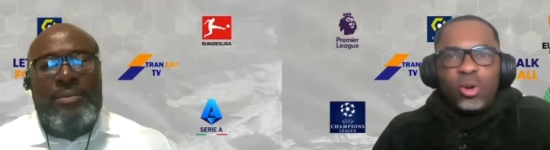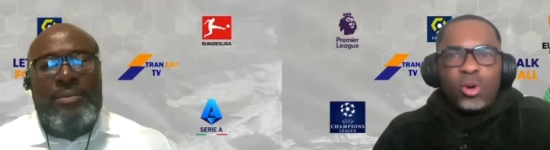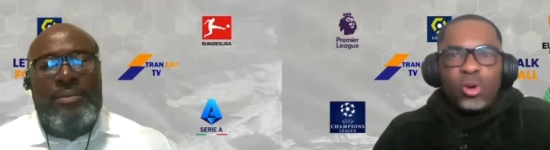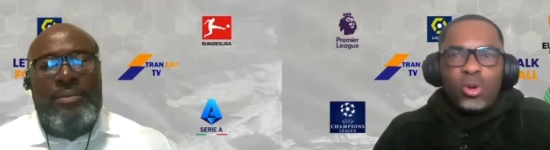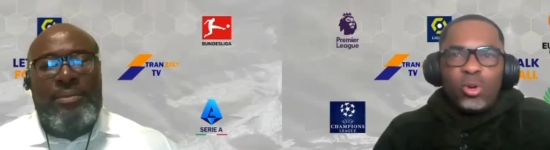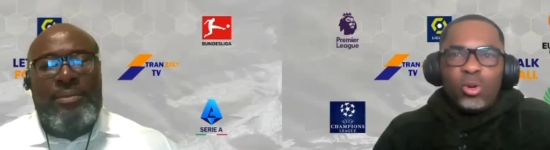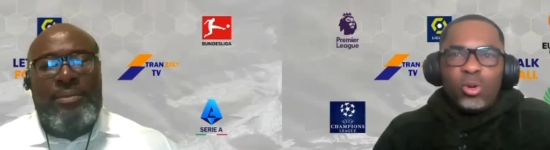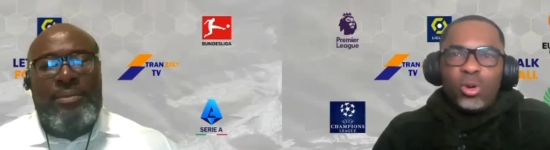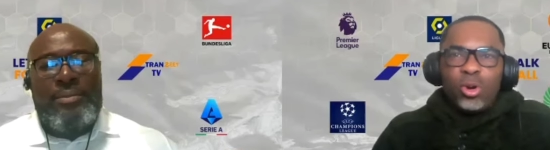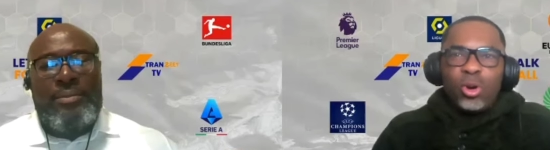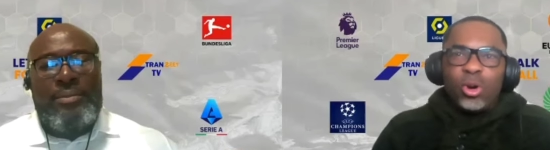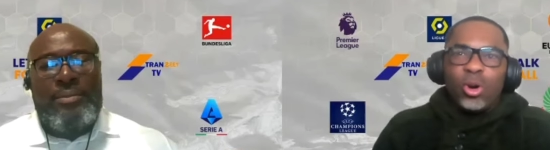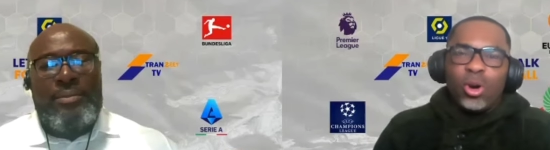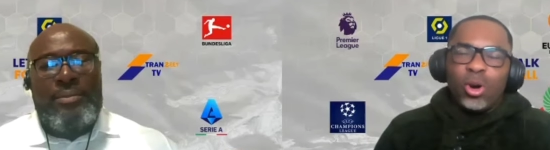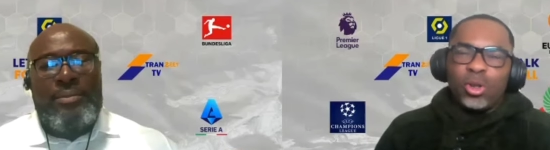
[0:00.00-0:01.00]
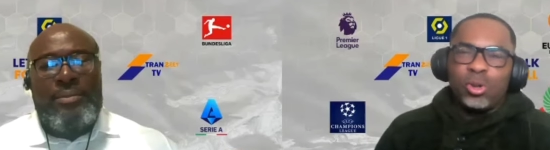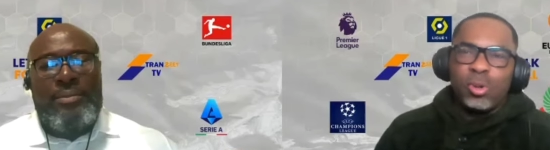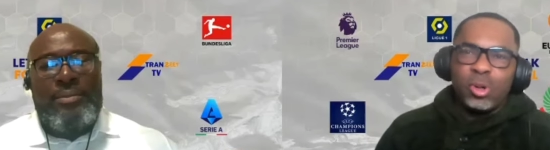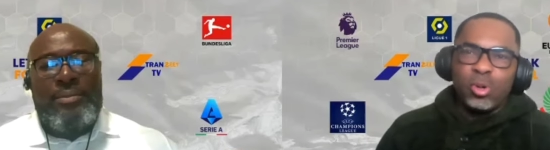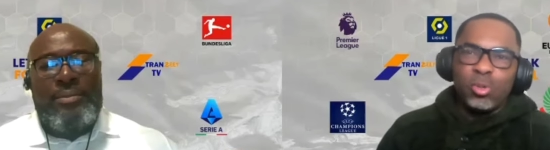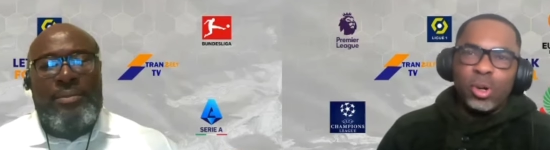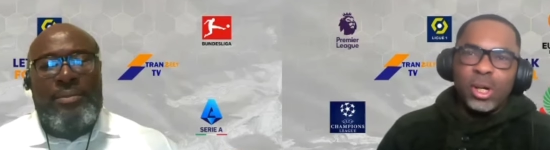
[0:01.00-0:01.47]
Speaker 1: who, or do
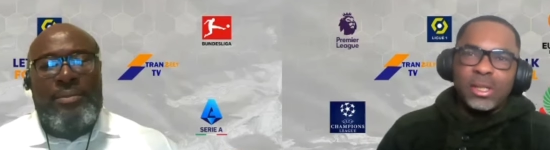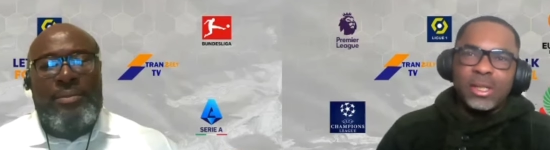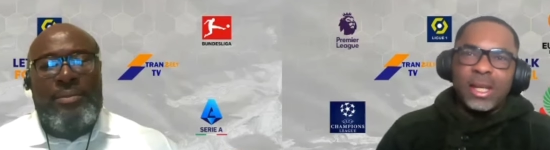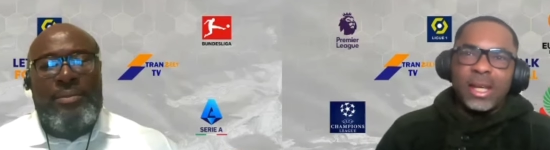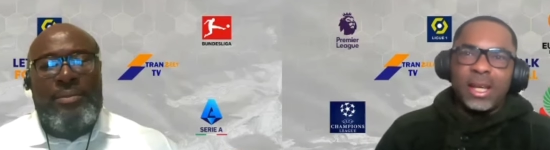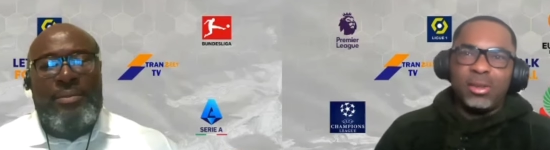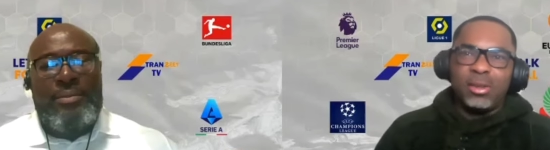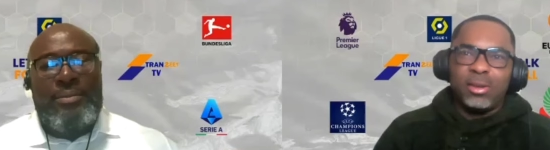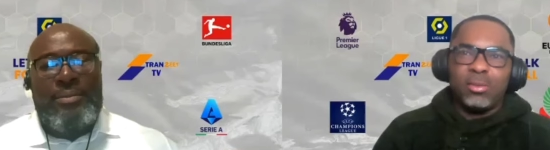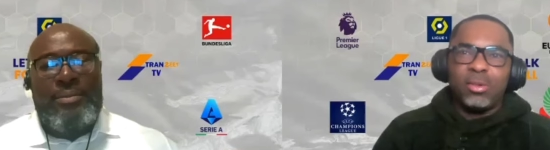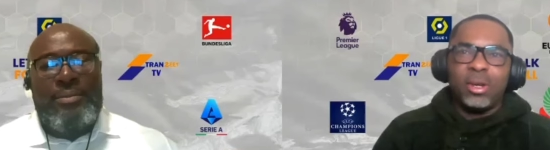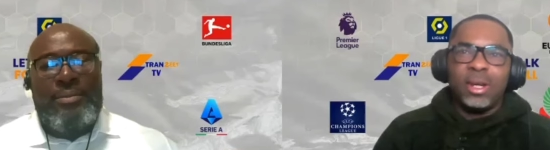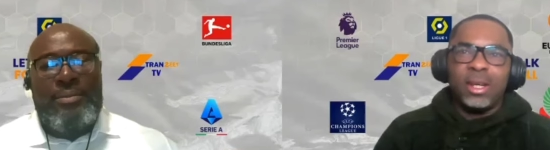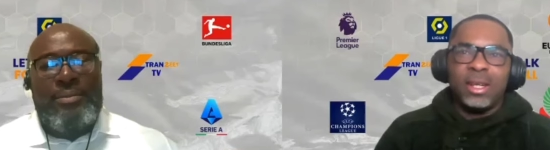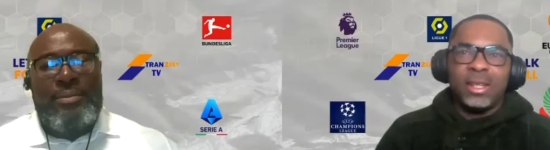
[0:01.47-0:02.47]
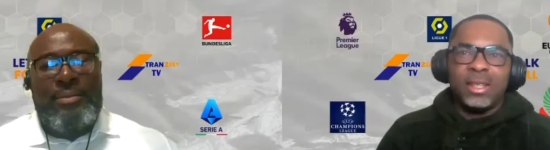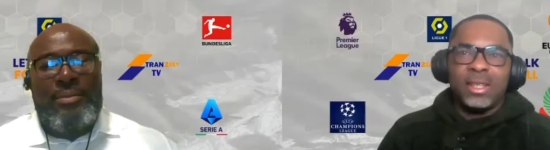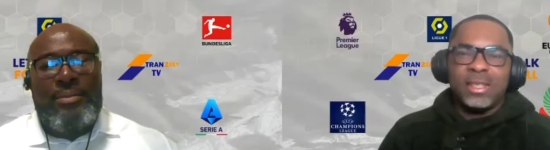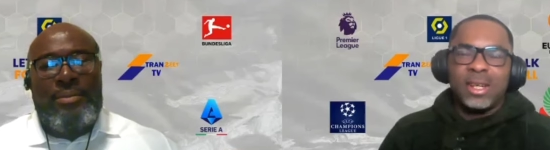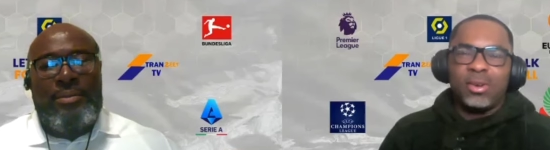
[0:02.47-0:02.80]
you want to wait to the end of the, uh, the